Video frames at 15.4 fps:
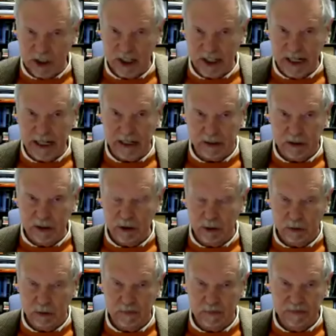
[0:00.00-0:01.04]
of that too.
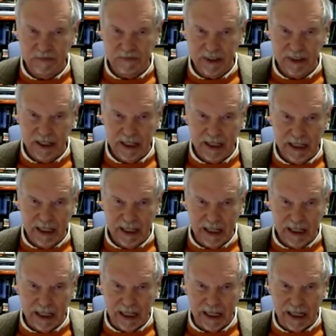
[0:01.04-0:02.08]

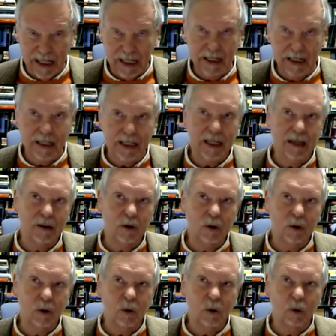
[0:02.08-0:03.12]
And
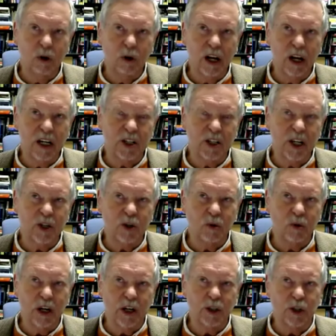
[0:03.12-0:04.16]
we're in a
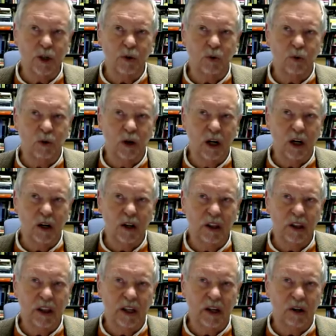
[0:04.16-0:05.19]
situation where
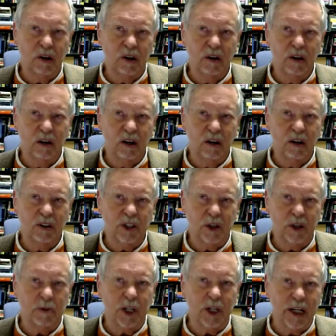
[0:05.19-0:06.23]
there are a
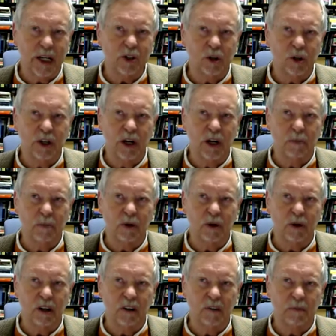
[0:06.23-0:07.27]
substantial
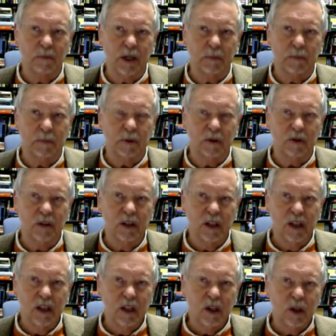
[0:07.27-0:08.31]
number of people
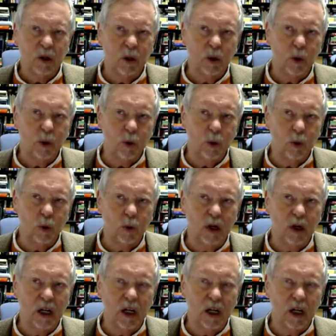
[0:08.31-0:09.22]
who